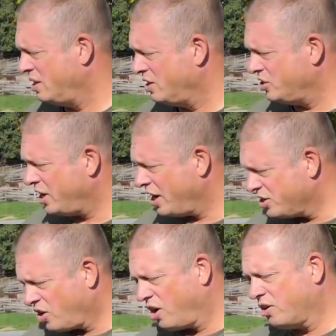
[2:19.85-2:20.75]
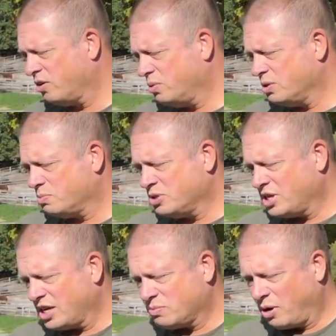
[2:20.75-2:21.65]
She had a daughter who was
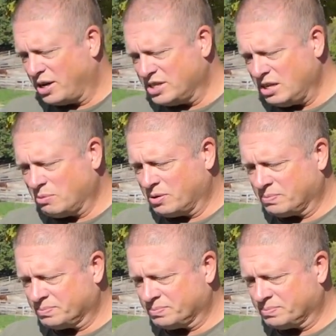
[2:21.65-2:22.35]
possessed by a demon.